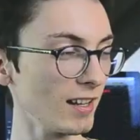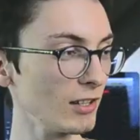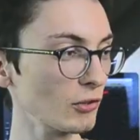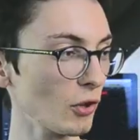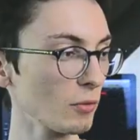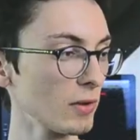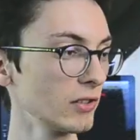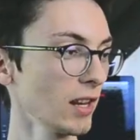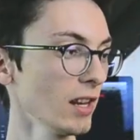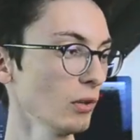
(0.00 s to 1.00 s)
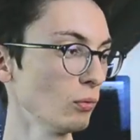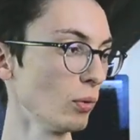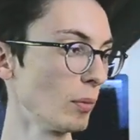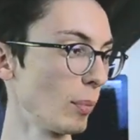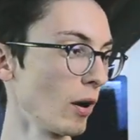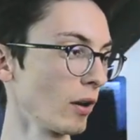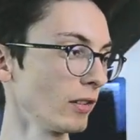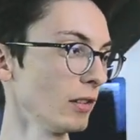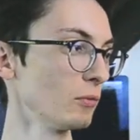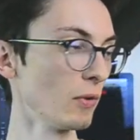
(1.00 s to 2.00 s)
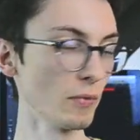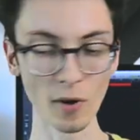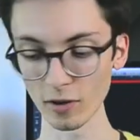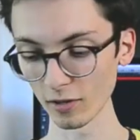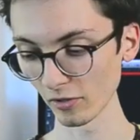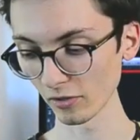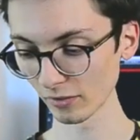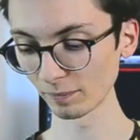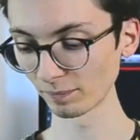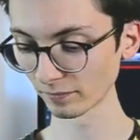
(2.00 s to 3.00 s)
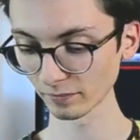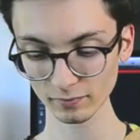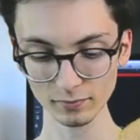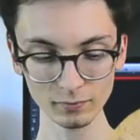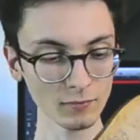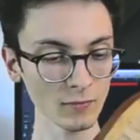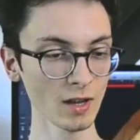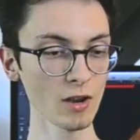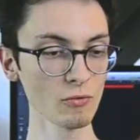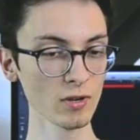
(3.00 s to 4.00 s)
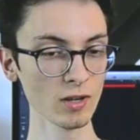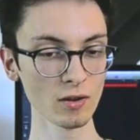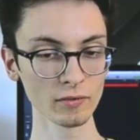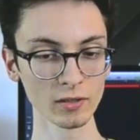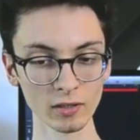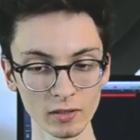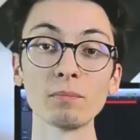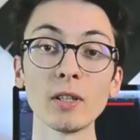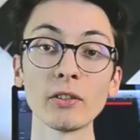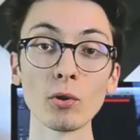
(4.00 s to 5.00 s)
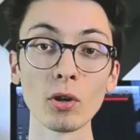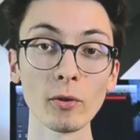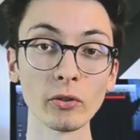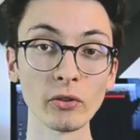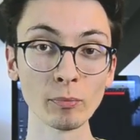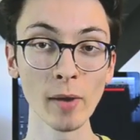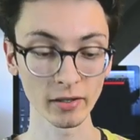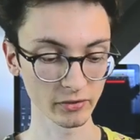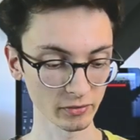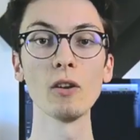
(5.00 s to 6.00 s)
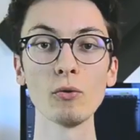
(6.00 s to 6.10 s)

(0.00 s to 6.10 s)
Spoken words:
It's always a wood party with Marklines. I really love it. Let's talk about the specs.